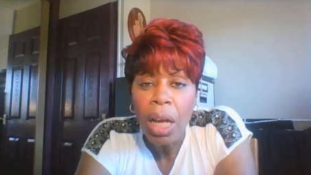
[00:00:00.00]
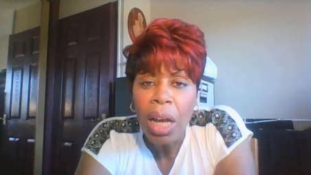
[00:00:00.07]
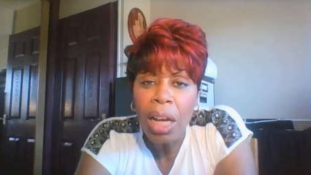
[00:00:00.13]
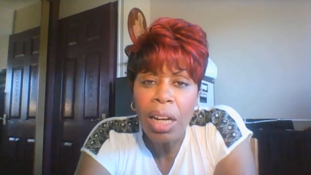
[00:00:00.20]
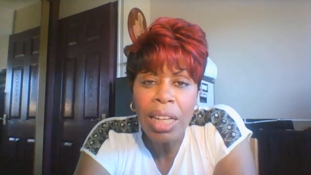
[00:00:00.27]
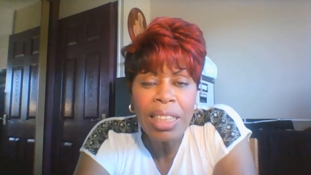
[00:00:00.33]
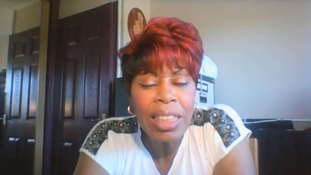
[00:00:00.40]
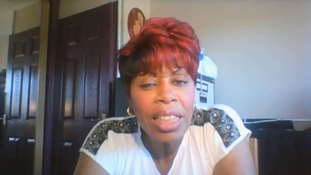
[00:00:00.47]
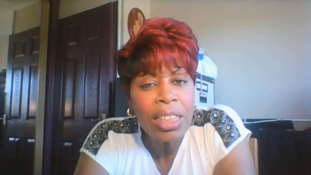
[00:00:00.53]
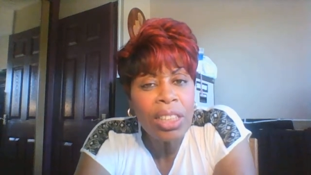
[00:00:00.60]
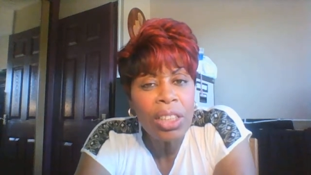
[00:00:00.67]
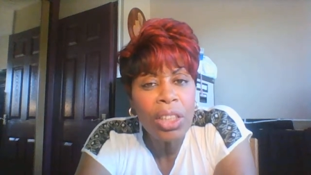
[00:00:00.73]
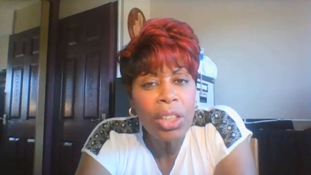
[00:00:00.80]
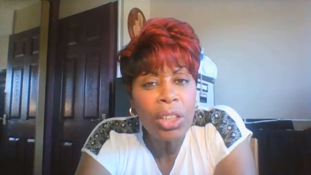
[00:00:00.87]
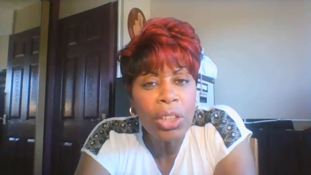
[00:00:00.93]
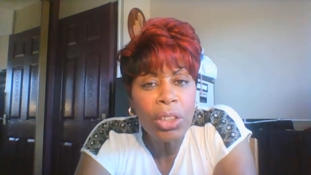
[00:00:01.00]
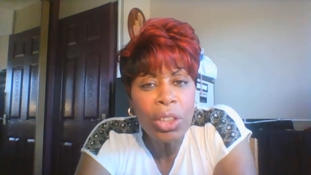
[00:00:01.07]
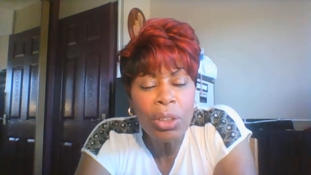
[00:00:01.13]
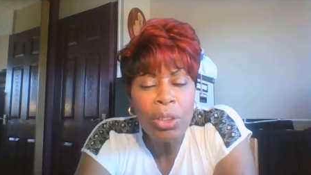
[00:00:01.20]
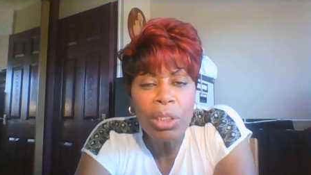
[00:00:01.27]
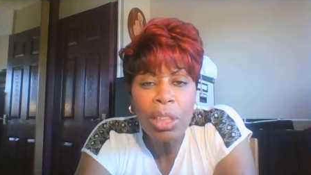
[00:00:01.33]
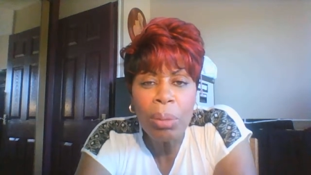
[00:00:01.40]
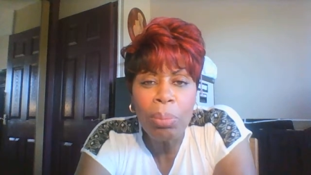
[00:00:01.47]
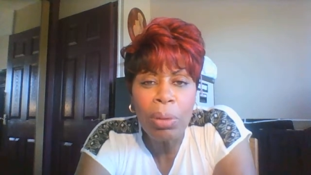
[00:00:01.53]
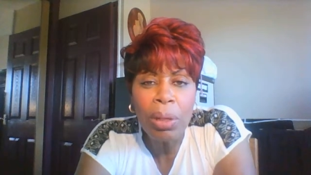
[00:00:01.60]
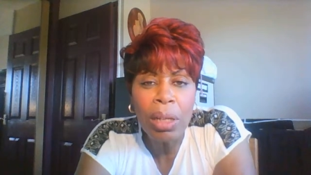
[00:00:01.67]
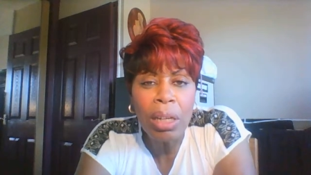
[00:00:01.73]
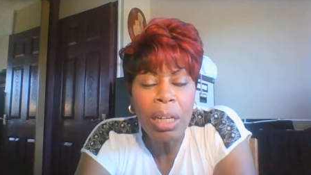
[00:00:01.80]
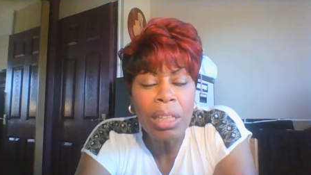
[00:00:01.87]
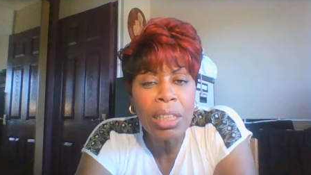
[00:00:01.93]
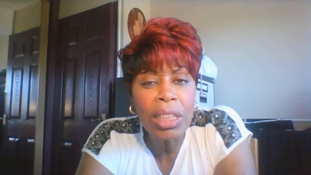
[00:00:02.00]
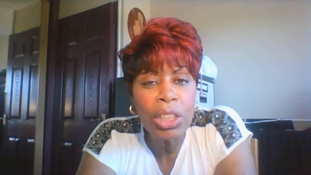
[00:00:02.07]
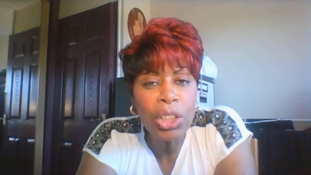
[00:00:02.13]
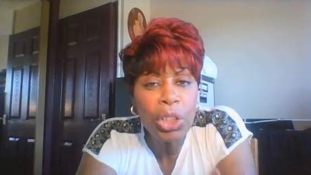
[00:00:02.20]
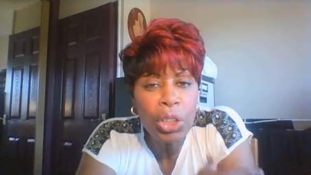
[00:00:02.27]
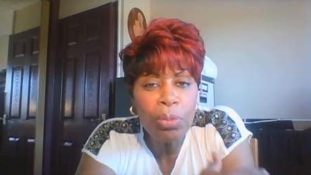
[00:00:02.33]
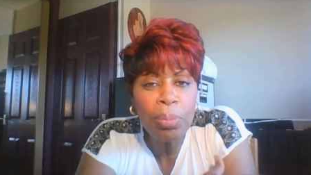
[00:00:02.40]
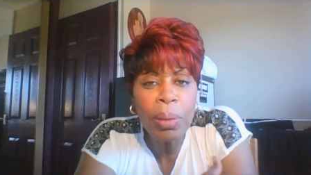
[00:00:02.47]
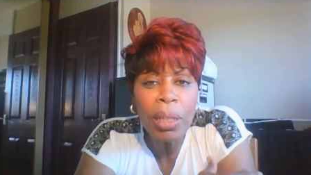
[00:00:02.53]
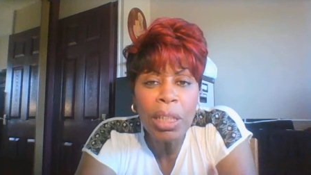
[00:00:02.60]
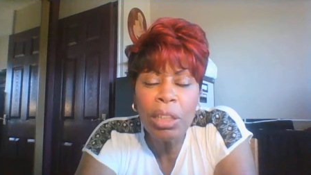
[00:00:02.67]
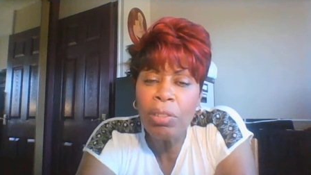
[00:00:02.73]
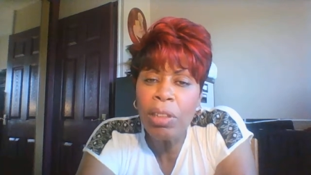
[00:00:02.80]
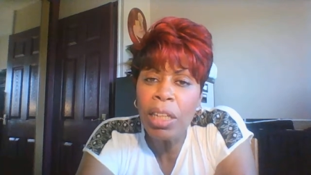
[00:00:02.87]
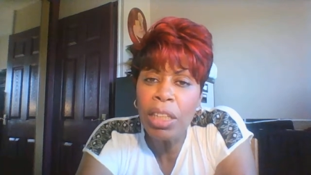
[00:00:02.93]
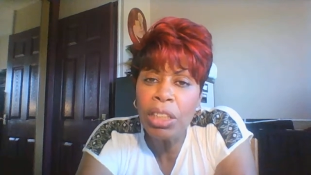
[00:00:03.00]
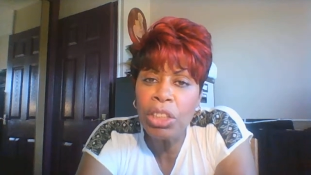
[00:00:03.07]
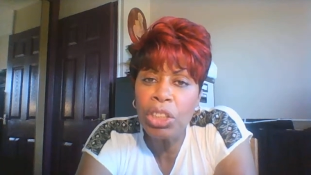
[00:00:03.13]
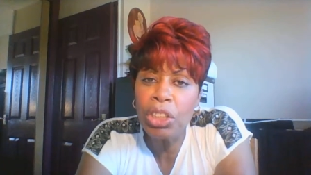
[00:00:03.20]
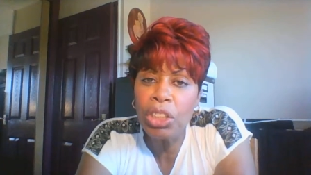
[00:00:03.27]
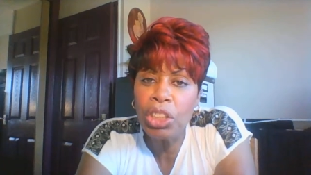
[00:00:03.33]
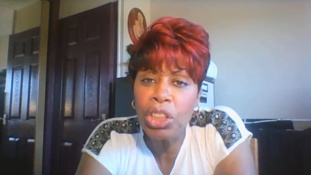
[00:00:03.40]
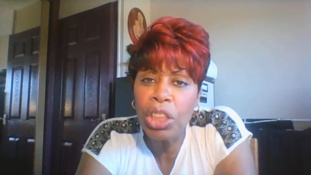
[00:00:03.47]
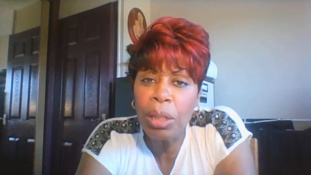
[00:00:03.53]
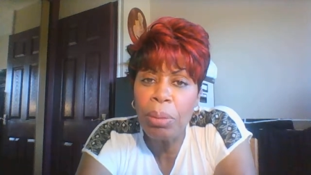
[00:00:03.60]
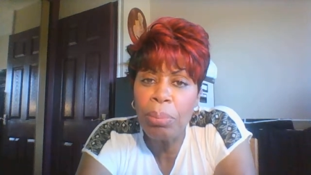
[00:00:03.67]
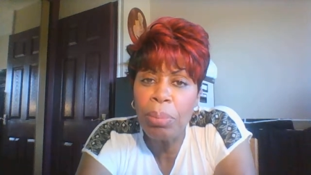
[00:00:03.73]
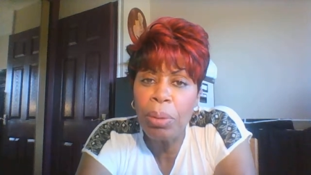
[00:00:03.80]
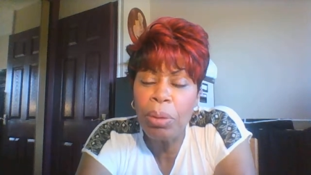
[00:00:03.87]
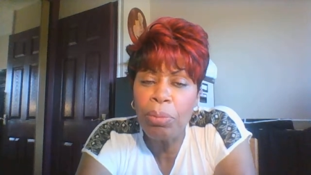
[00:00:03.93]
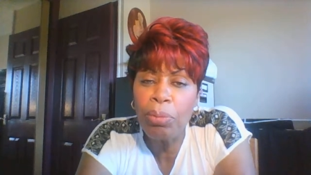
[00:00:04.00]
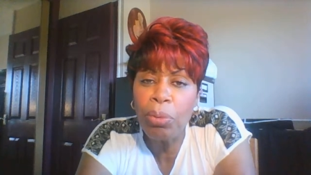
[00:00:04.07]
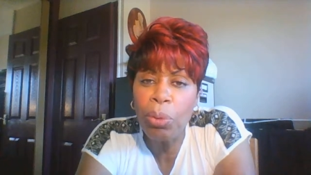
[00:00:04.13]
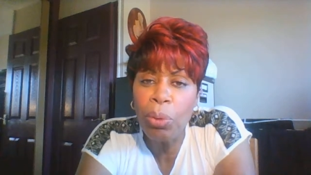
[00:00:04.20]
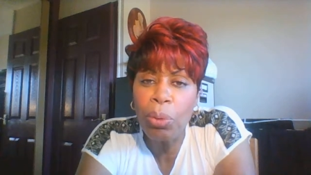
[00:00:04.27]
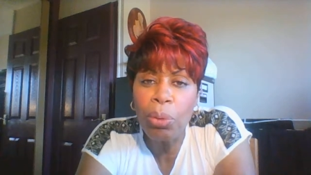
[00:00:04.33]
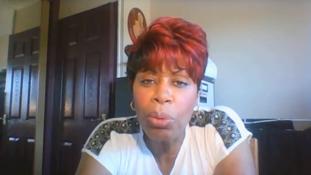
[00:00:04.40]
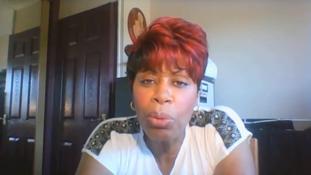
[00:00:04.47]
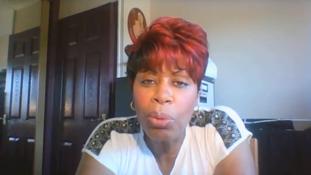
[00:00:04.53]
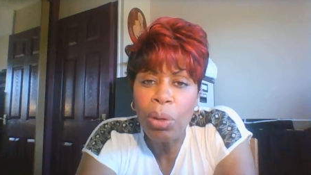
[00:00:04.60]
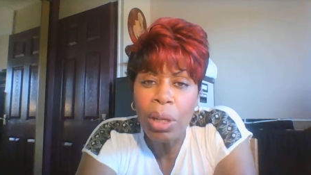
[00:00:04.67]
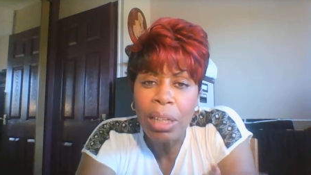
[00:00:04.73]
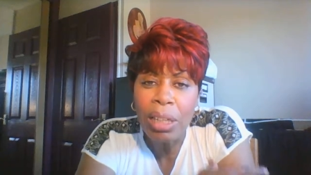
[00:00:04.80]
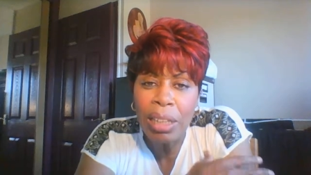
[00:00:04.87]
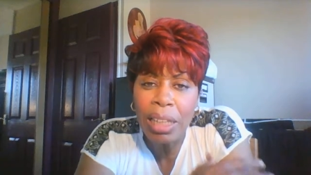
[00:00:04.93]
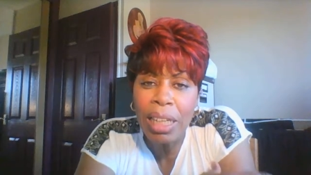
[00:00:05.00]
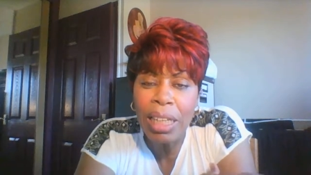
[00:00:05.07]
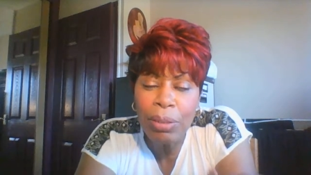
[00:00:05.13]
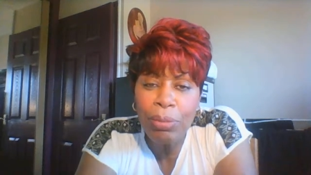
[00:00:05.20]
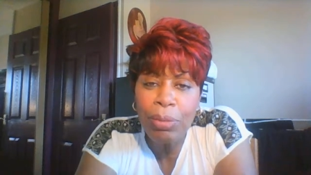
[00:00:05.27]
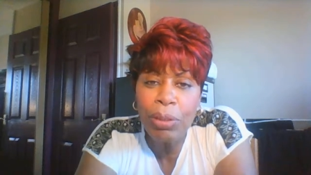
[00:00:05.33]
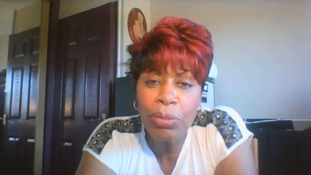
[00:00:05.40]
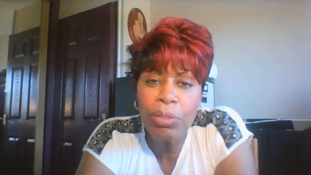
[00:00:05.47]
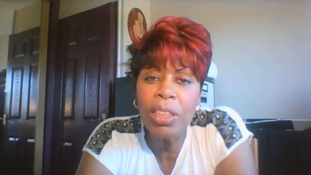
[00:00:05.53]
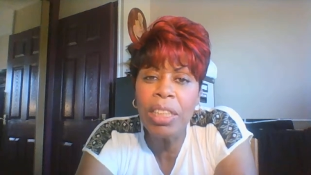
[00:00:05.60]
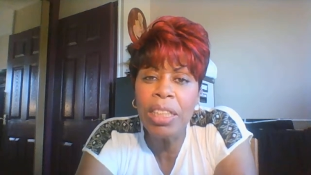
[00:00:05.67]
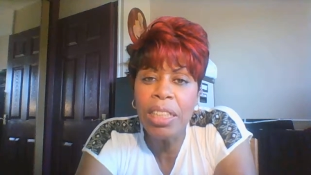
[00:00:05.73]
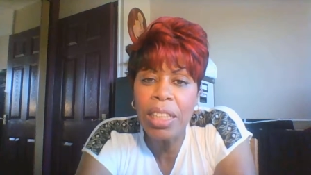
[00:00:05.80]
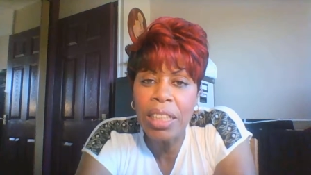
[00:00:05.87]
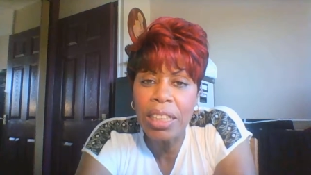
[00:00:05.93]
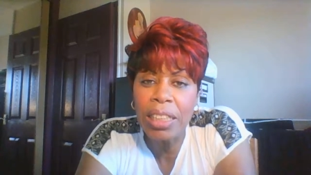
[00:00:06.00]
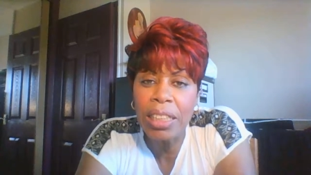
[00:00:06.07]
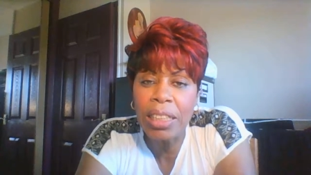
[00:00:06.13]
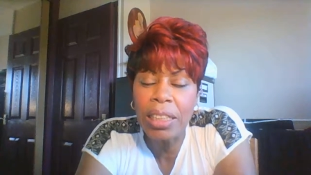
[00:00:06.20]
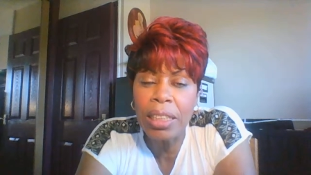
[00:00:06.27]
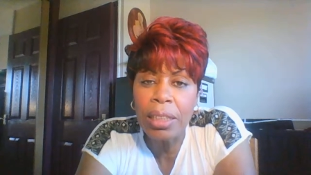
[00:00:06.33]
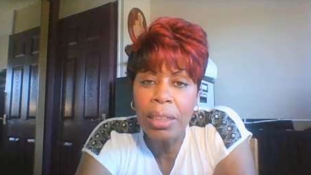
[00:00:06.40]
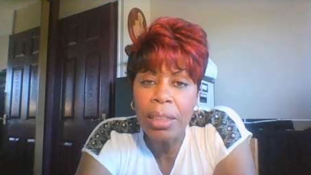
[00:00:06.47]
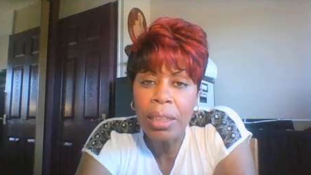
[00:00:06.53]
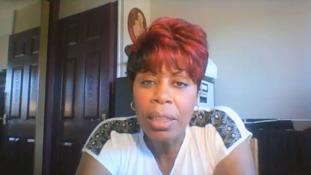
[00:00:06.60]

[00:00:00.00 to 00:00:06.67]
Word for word: And I said to her, You know something? I said, You've been in a relationship for nearly 15 years.